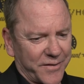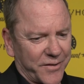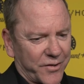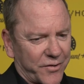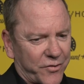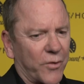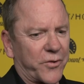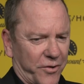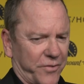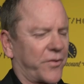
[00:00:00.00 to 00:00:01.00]
the show
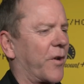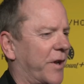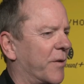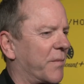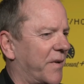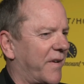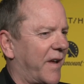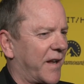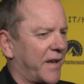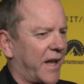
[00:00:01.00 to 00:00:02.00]
turns on him and,
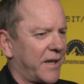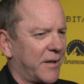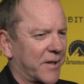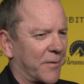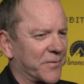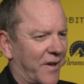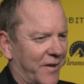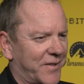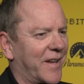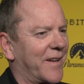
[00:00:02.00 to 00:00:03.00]
and he becomes the
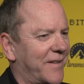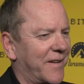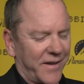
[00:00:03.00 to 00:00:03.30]
hunted